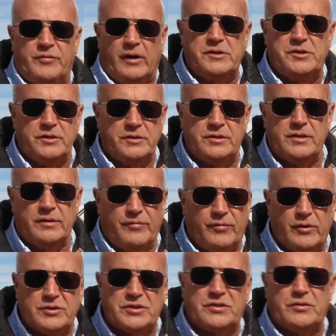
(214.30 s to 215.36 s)
functions. The
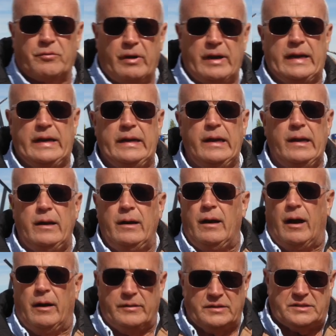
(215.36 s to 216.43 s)
first 3
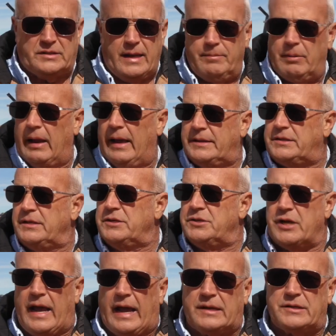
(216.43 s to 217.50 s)
are the stabilizing
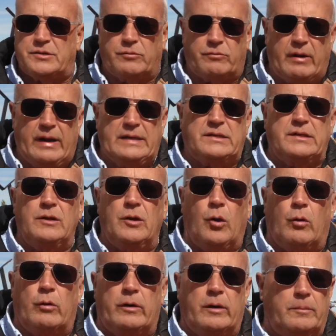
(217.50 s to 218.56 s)
jacks to raise and lower